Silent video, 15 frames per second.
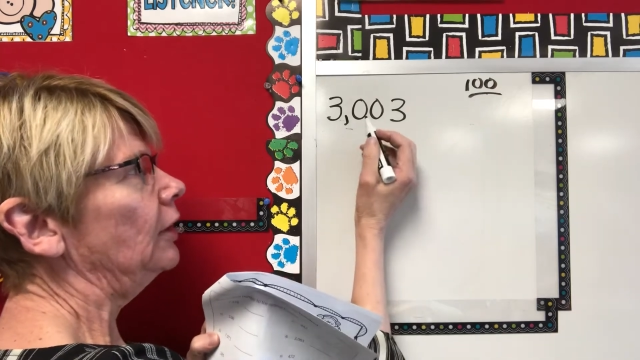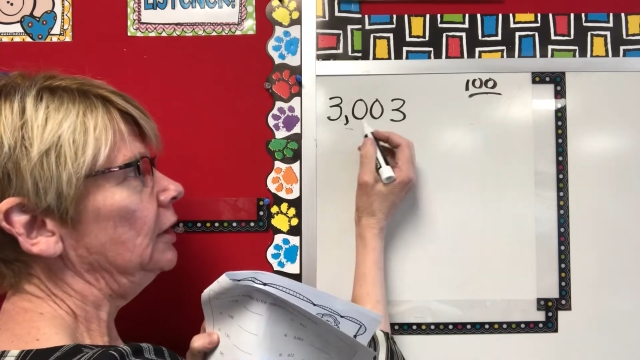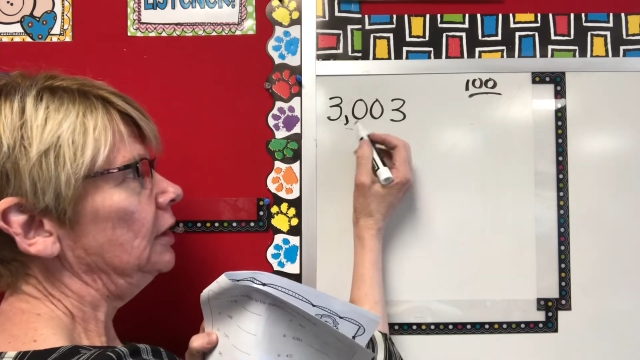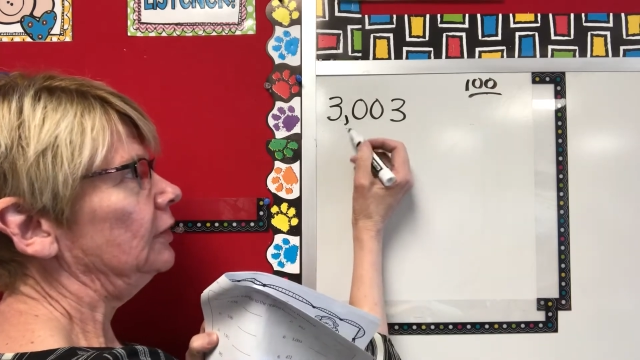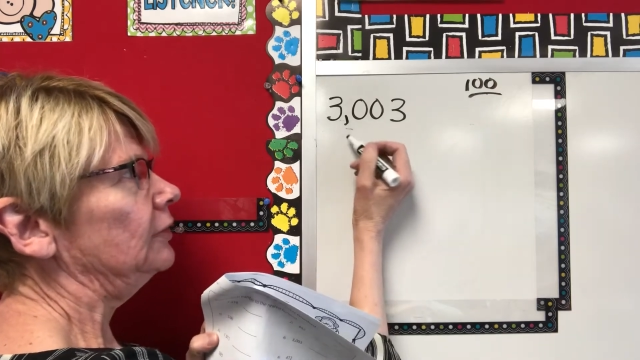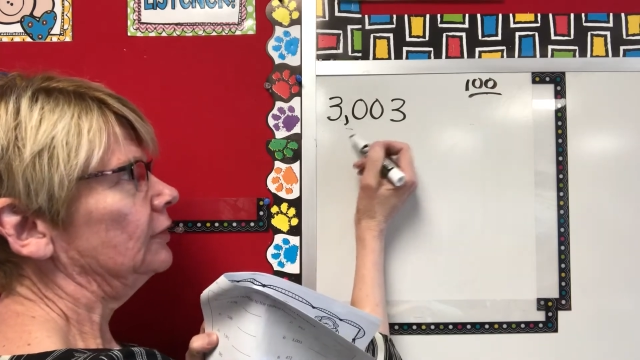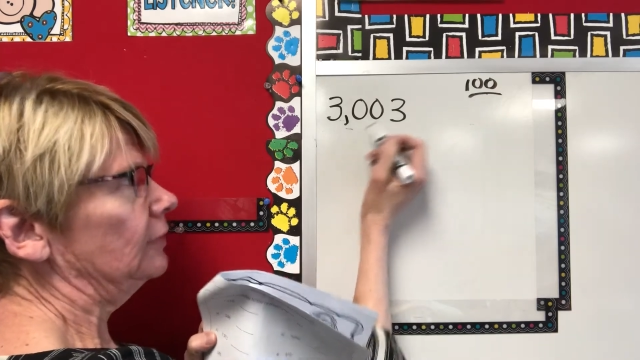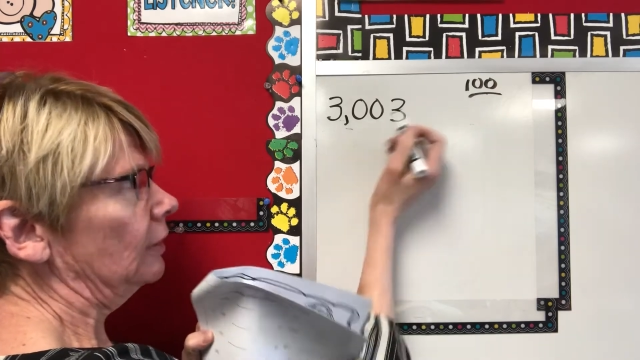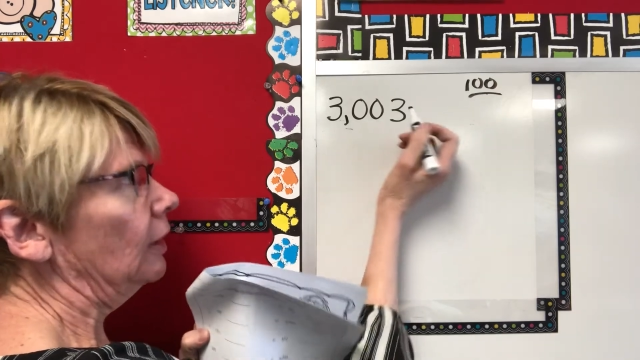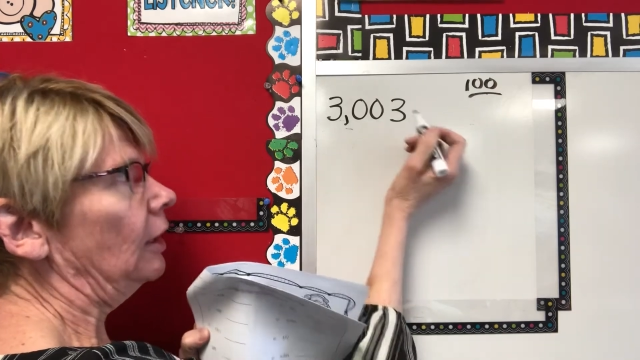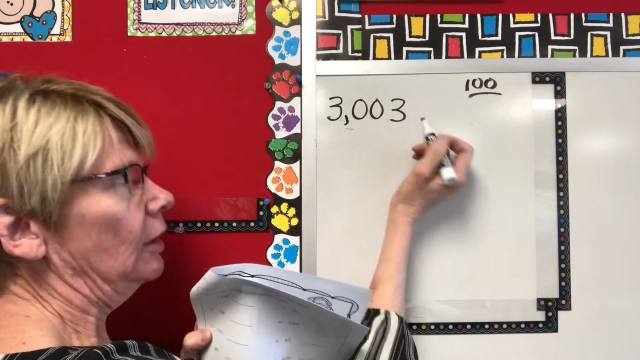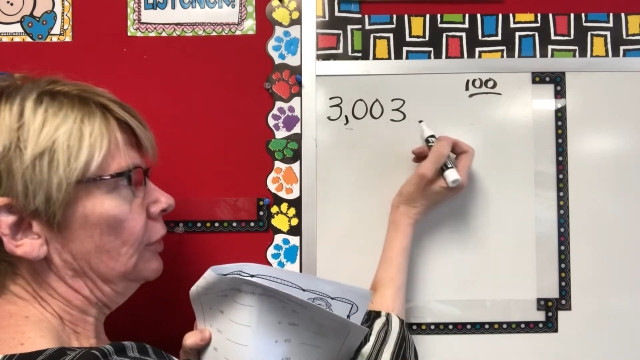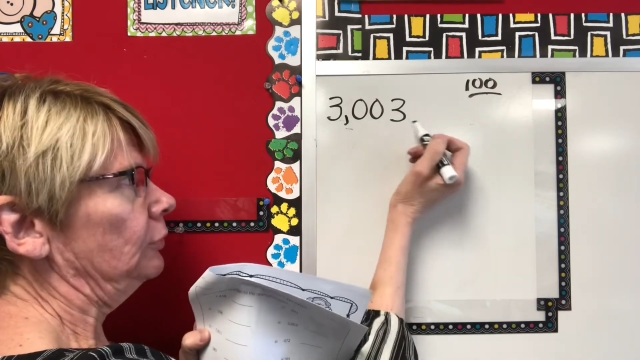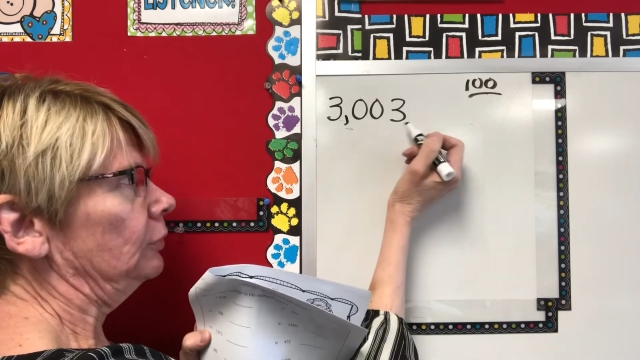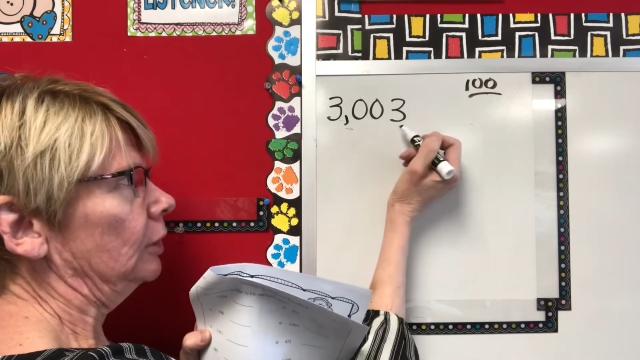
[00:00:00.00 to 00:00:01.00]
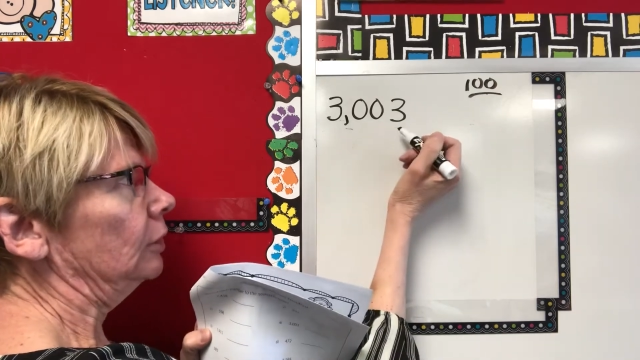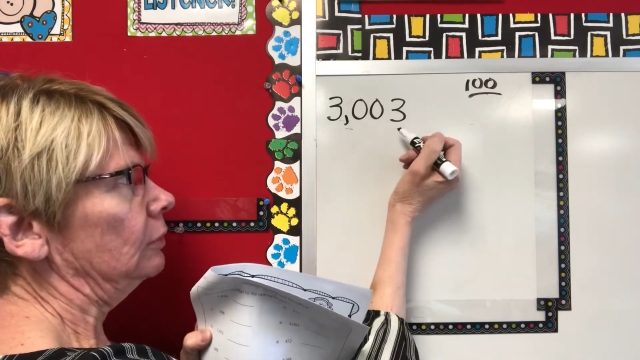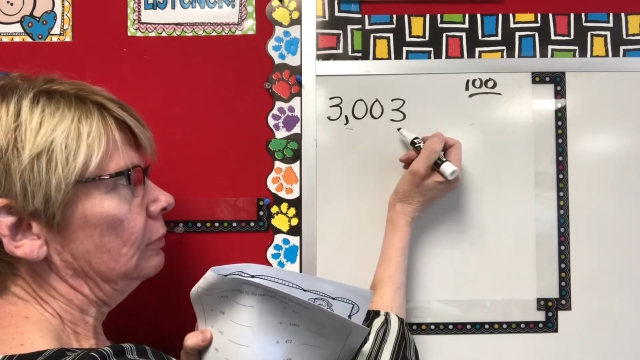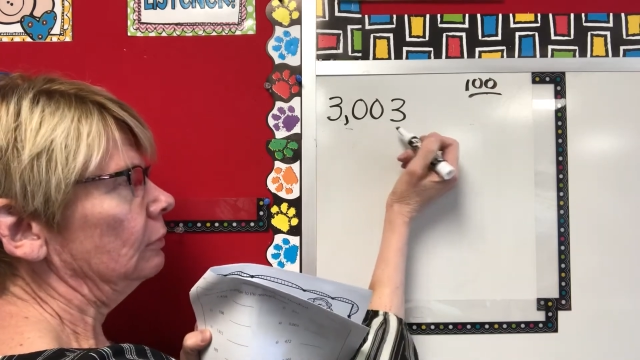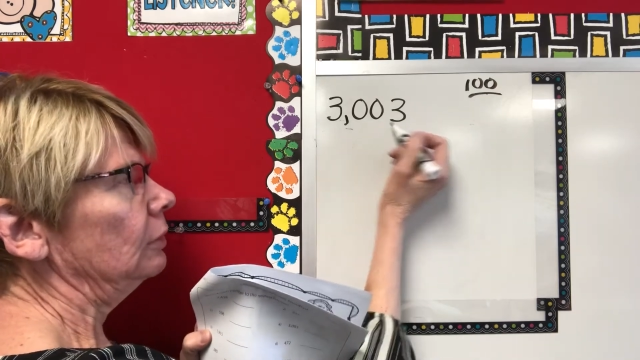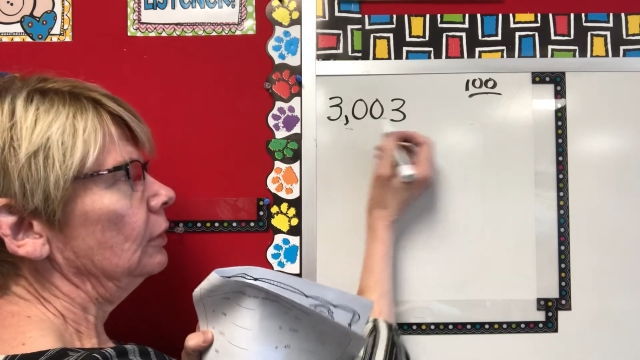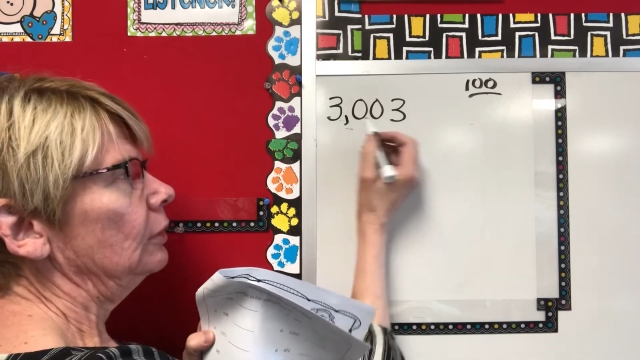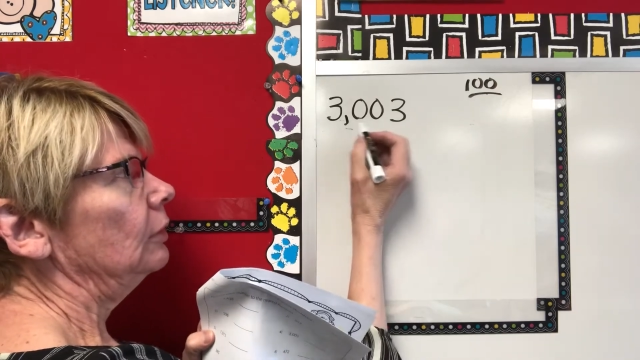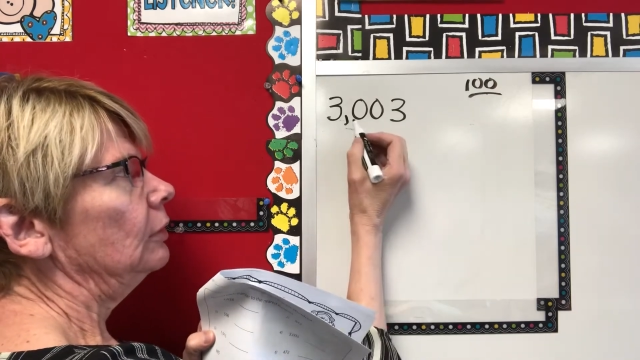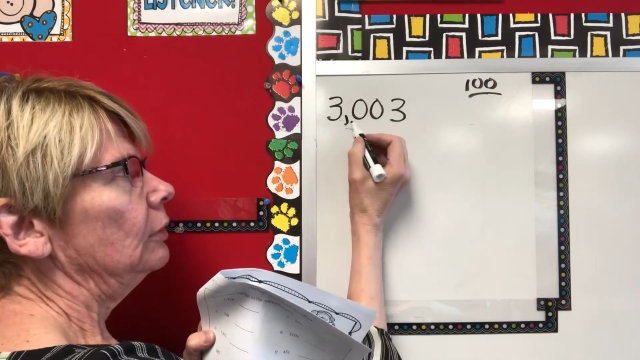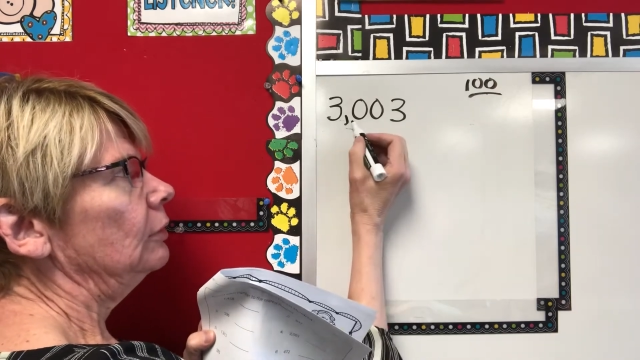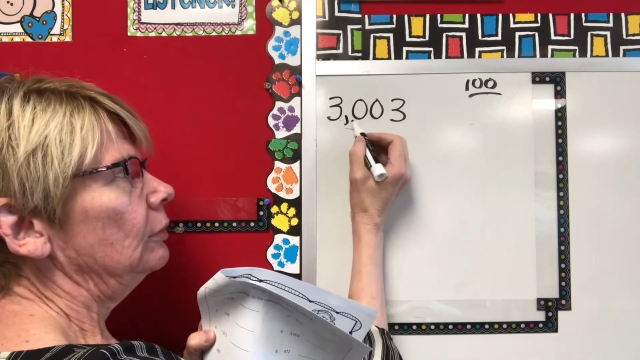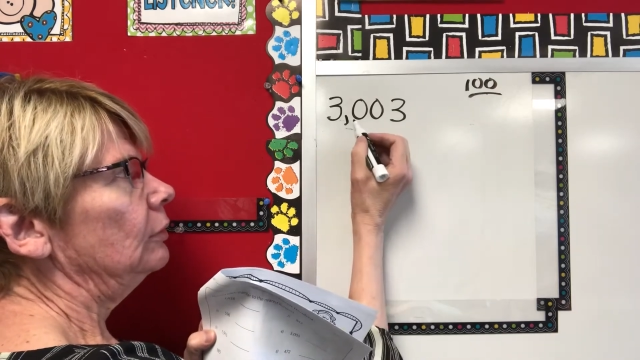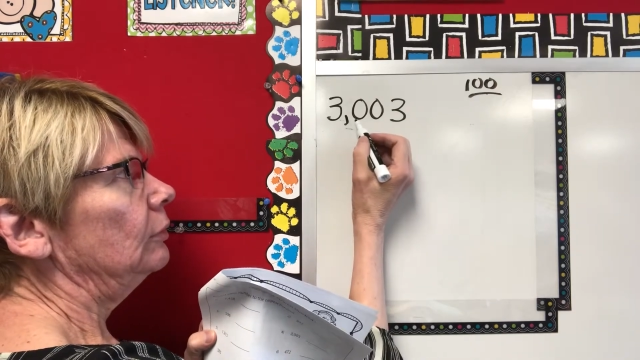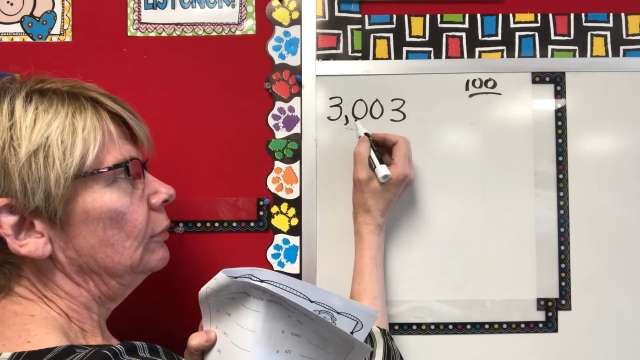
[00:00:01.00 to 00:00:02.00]
is 100.
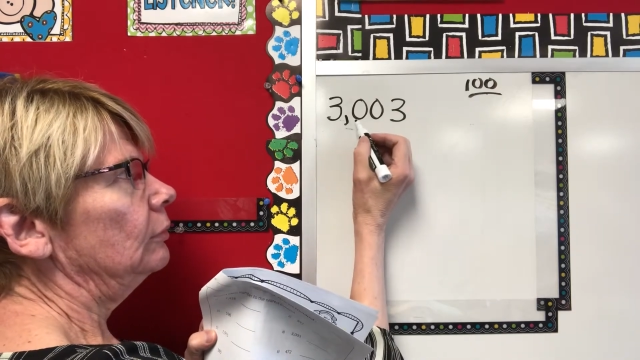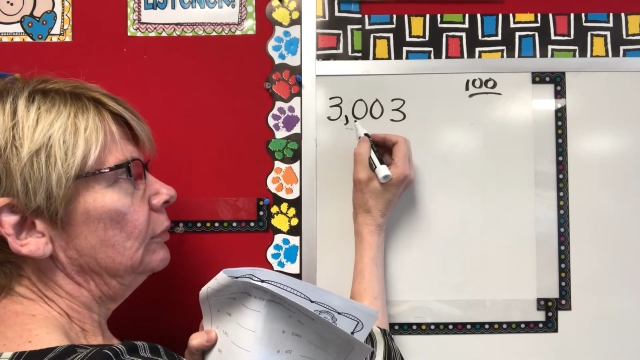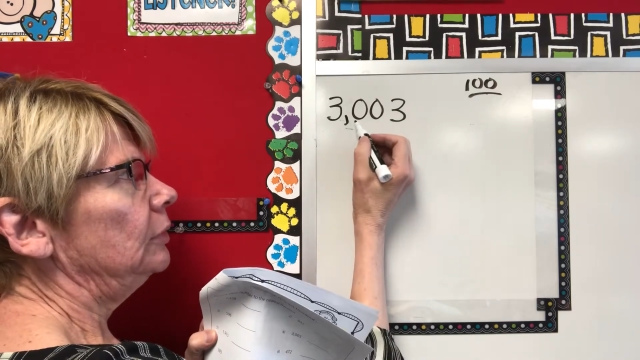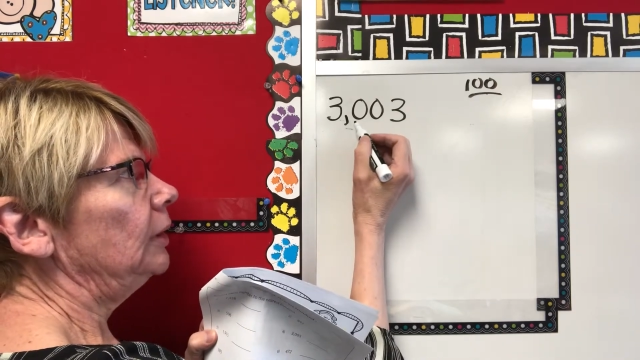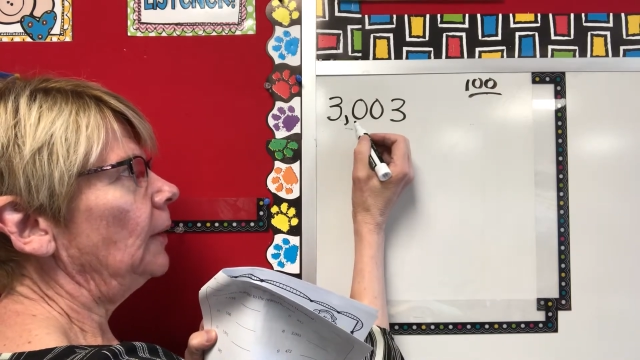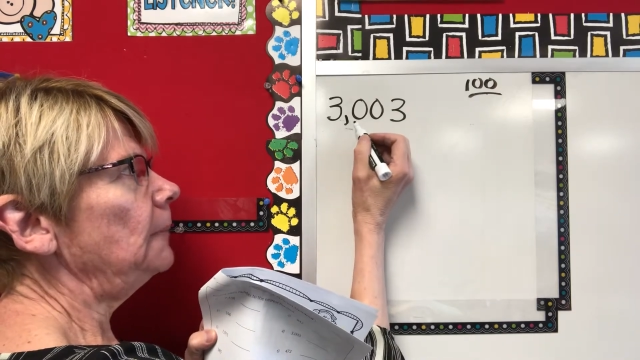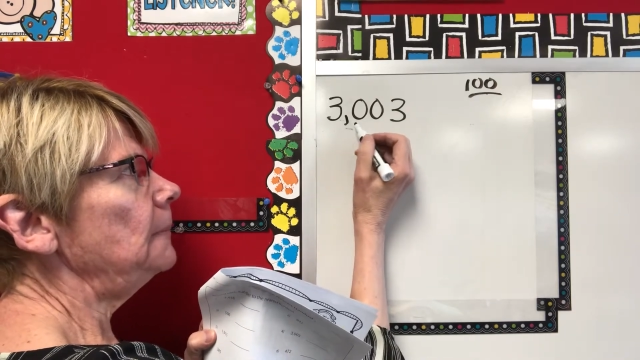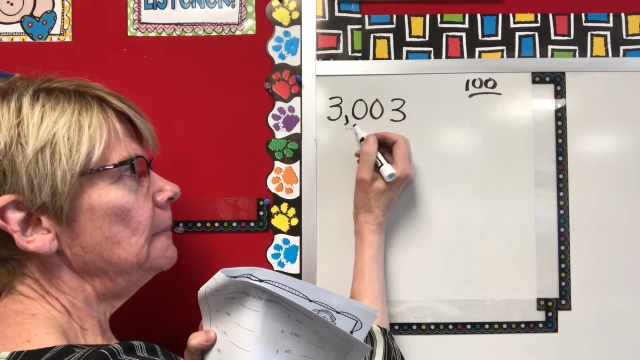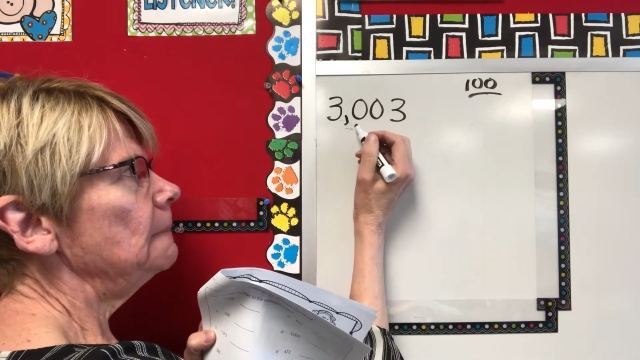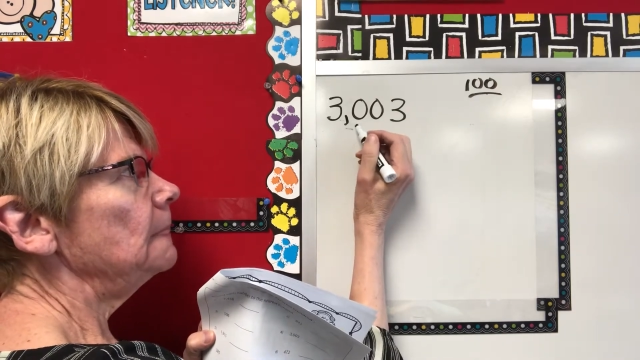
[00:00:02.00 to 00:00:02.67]
Yep.